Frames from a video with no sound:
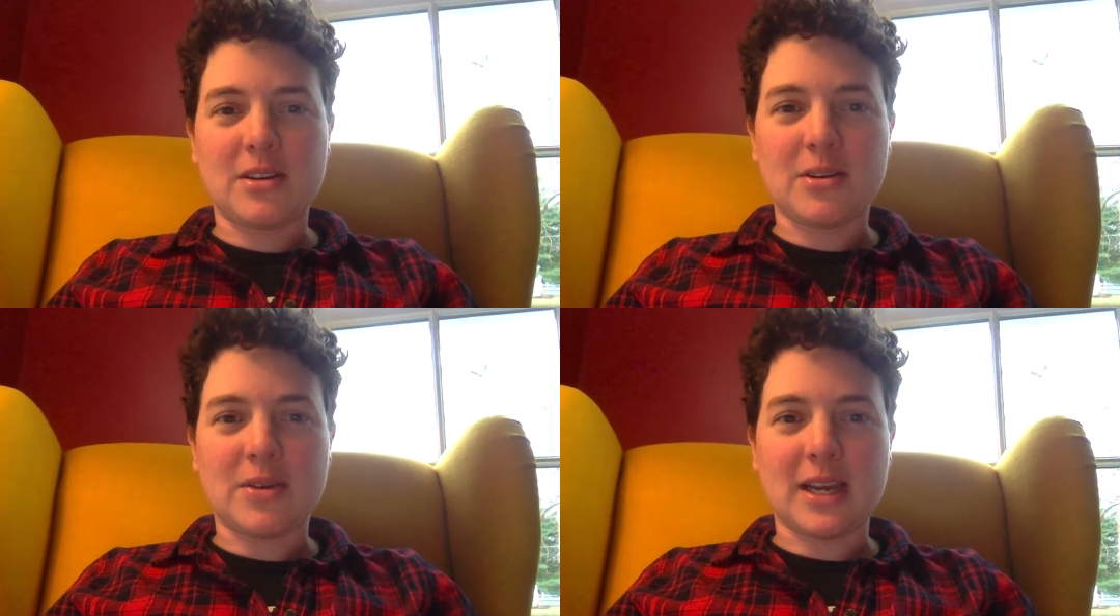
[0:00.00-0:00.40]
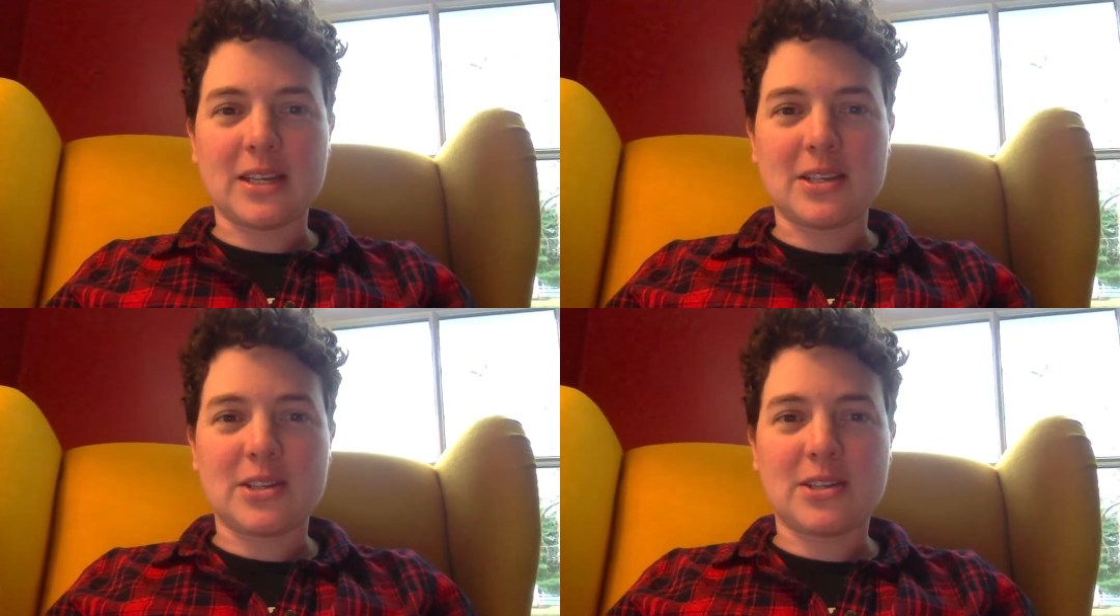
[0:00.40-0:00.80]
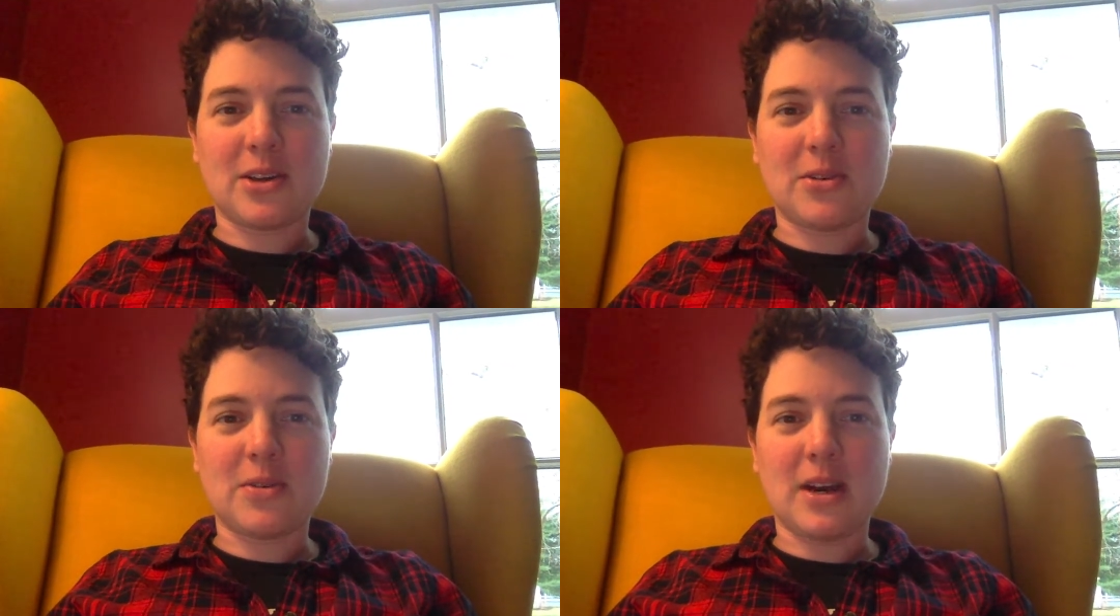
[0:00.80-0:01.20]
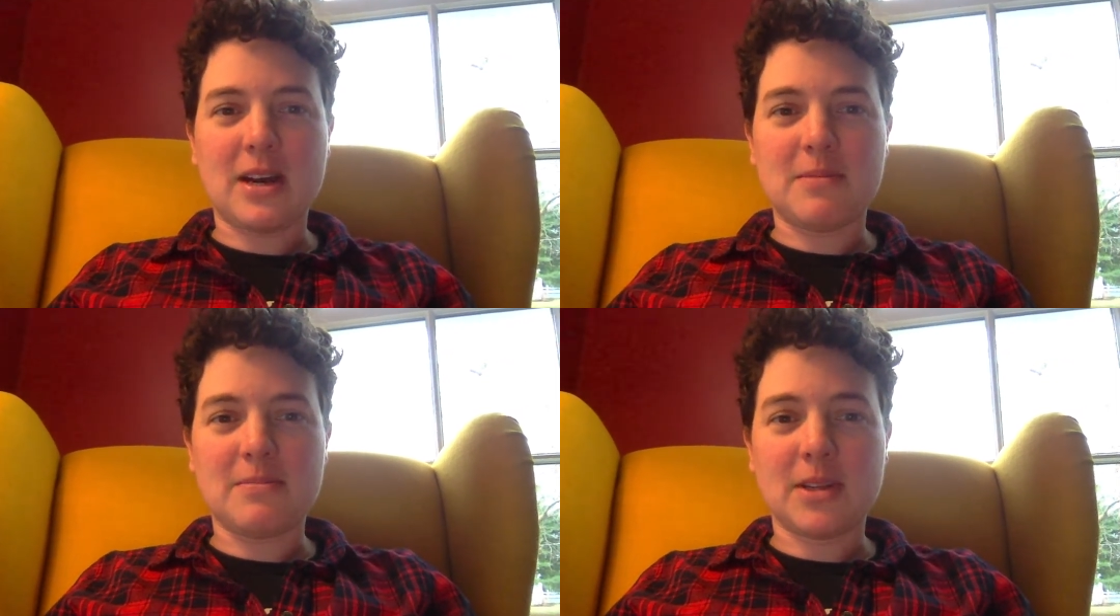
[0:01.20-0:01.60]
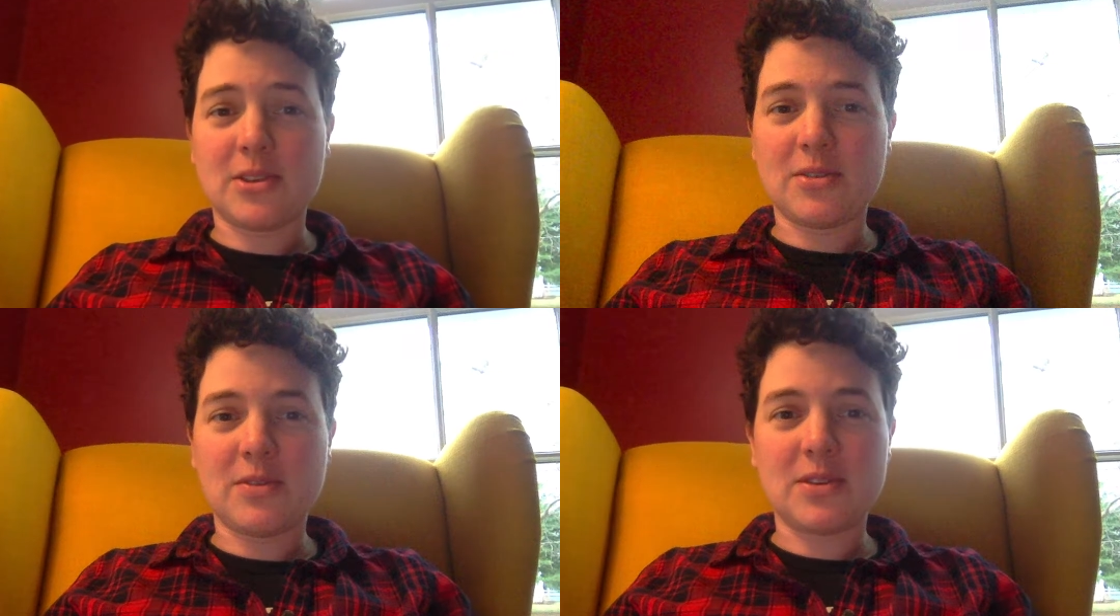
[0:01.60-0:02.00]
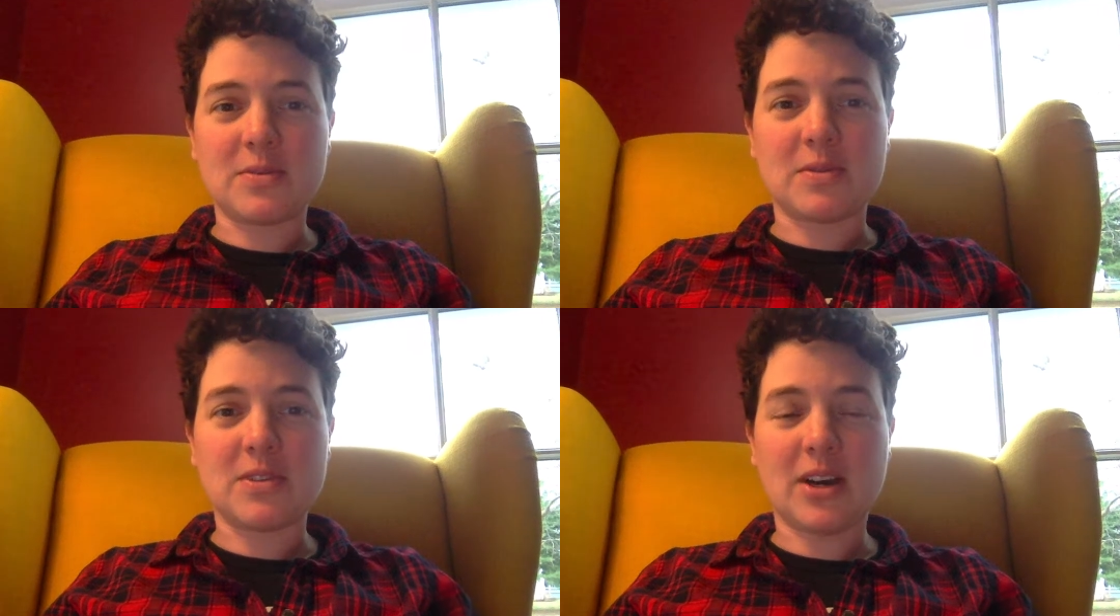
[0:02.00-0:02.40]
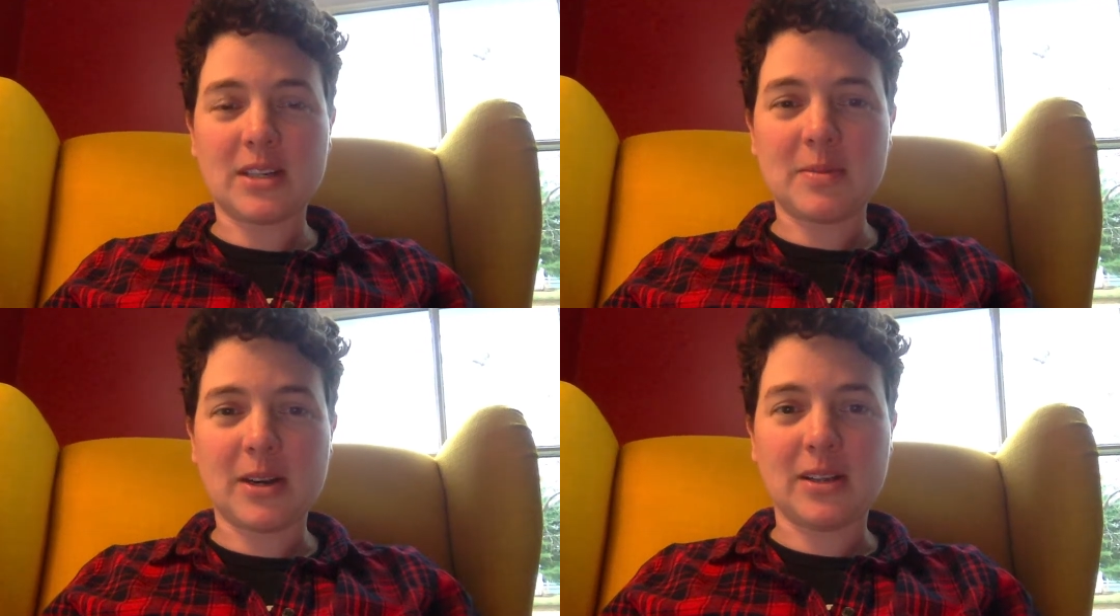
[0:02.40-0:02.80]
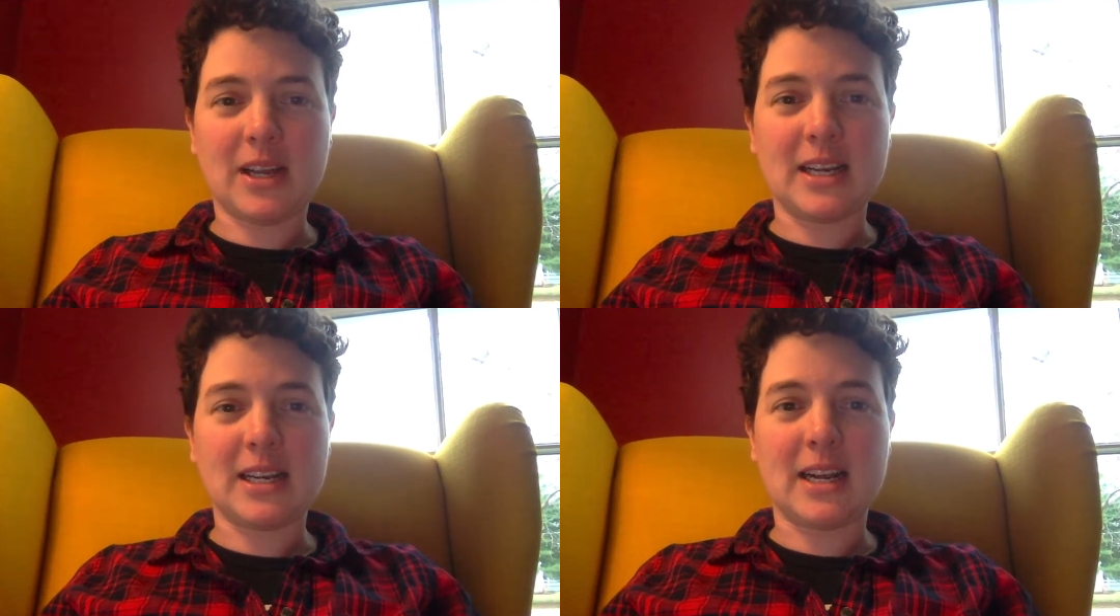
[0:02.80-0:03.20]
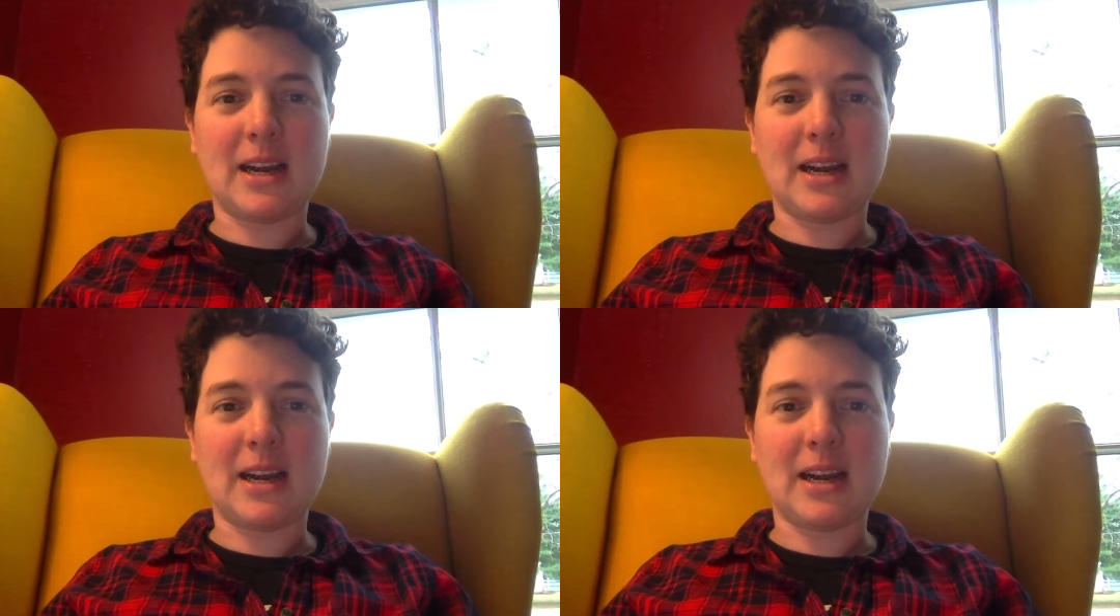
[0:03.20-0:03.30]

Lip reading: Okay, so literature reviews we've talked about a lot.